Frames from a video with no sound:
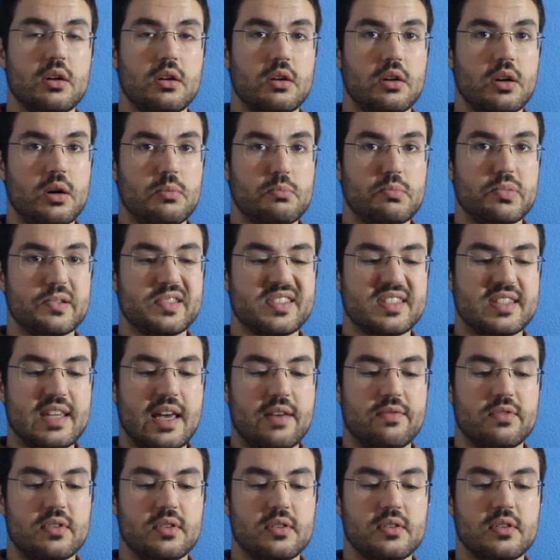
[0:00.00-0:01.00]
Number
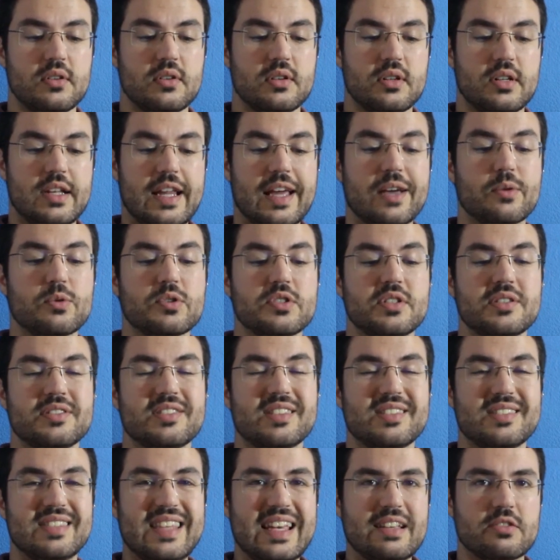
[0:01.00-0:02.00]
7, language
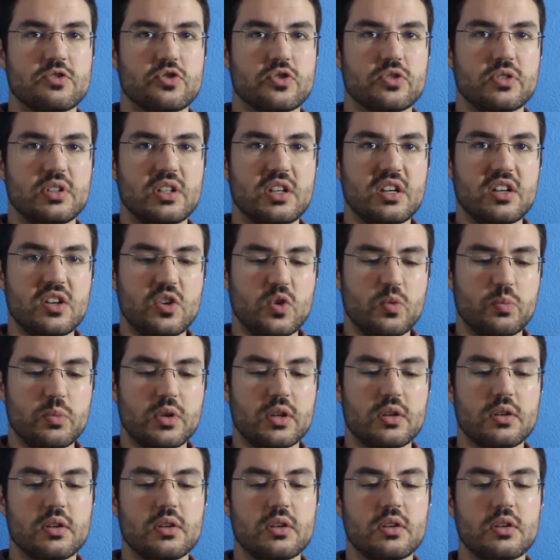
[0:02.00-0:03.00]
is essentially
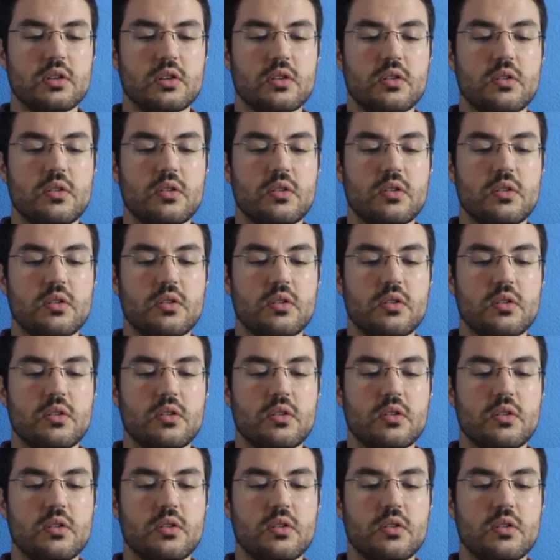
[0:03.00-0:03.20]
human,